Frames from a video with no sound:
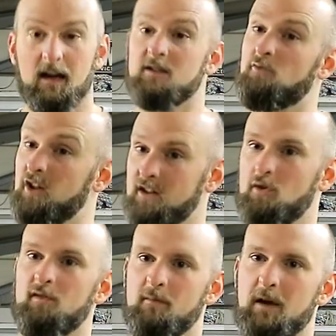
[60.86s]
It's really
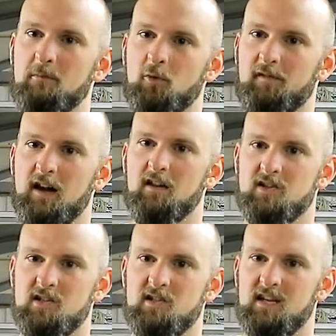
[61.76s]
good for people with
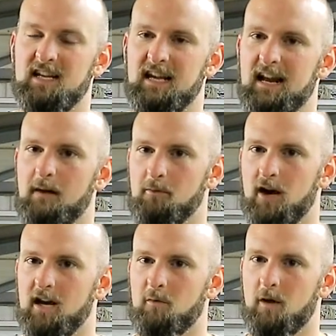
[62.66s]
allergies. You can get
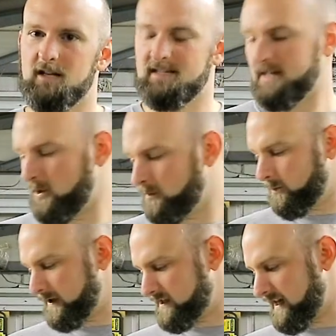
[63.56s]
upgraded ones
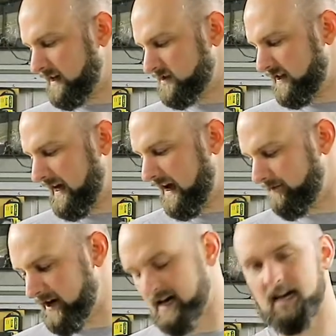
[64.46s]
which actually
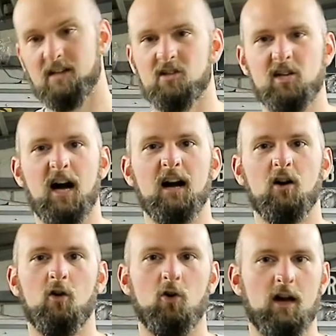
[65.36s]
have
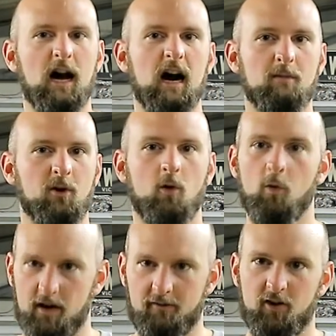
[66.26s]
charcoal or carbon or
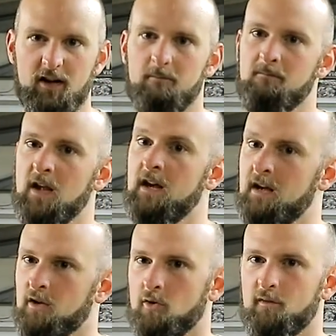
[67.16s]
whatever in them.
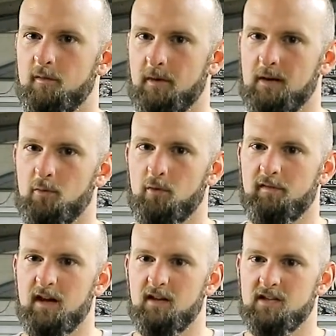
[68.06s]
Good for people with
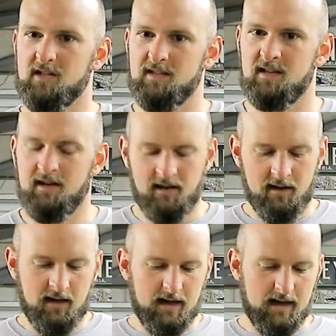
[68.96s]
allergies.
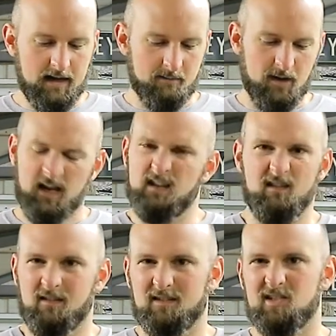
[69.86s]
And
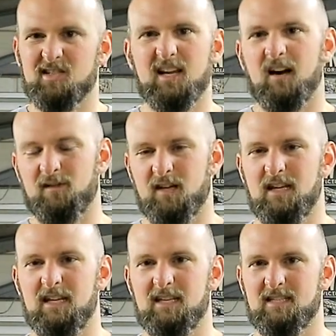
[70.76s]
just after
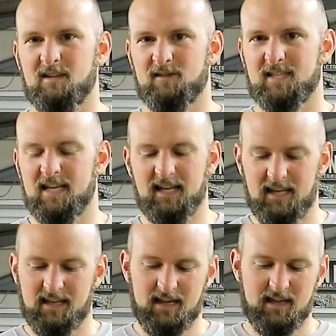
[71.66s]
years of sitting
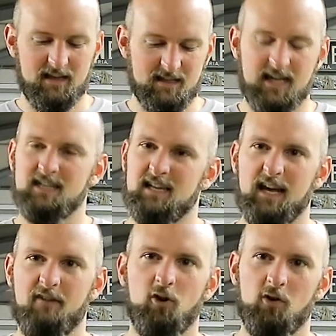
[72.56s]
in there, they tend to
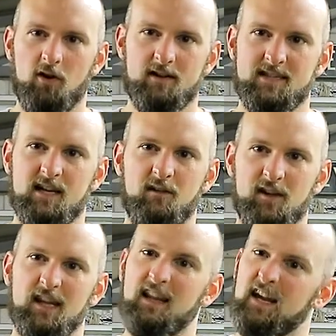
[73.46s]
gather a lot of stuff
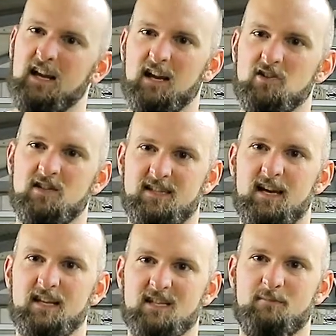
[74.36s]
in there. They can actually
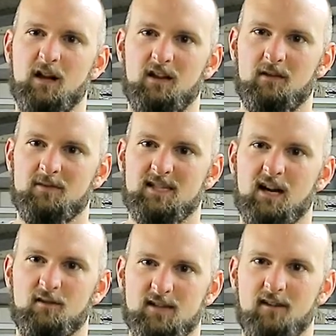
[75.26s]
start smelling
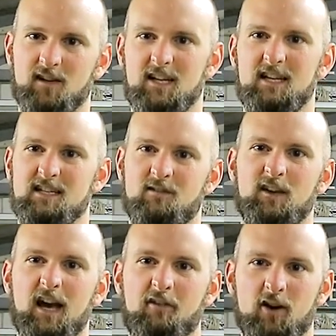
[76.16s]
themselves after years
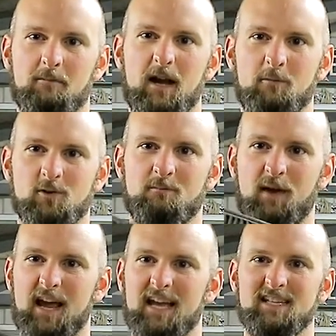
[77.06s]
of gathering people's
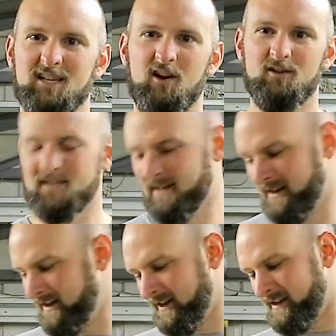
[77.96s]
pants ghosts.
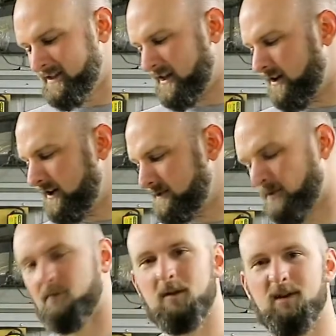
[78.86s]
So it's
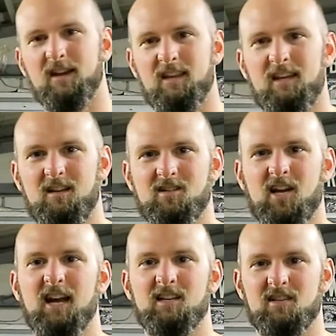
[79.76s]
probably better that you
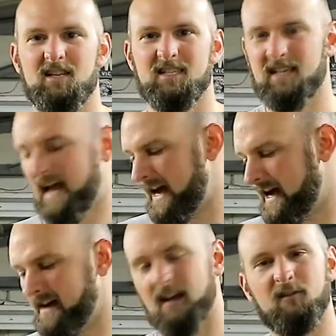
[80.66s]
change this
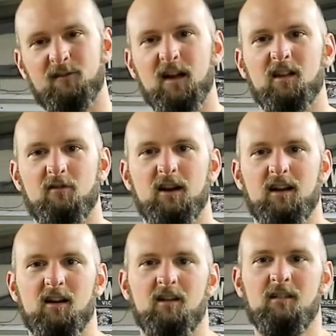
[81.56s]
at a fairly
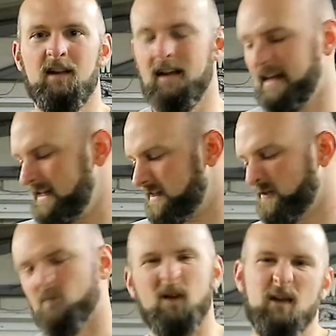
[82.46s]
regular
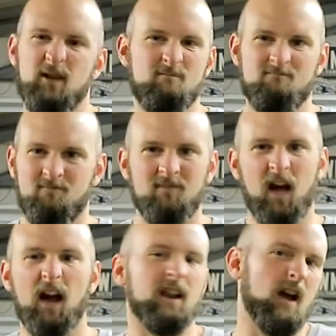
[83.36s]
interval. Maybe,
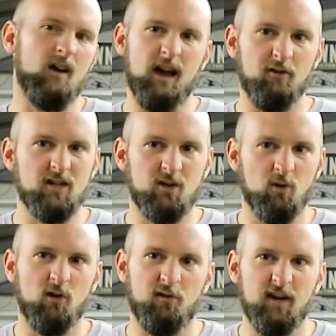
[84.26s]
I don't know, every 2
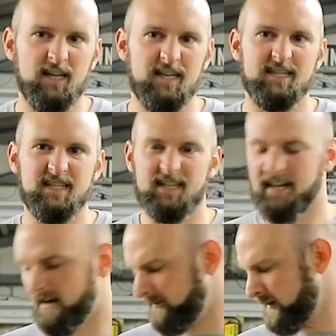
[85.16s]
or 3 years is
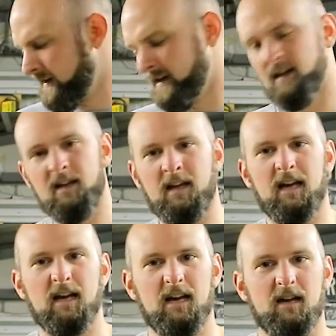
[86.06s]
enough.
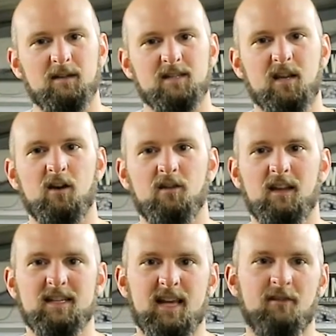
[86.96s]
So
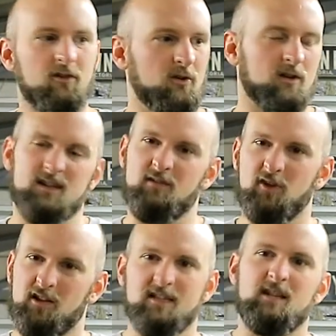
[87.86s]
let's have a look. It's a
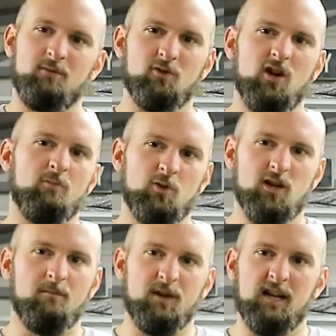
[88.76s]
really simple job. We'll
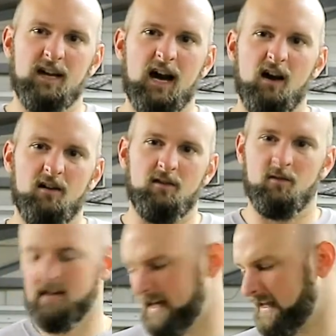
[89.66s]
jump in the car and
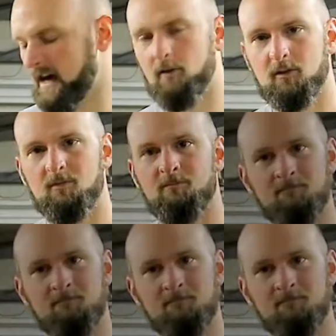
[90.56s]
get going.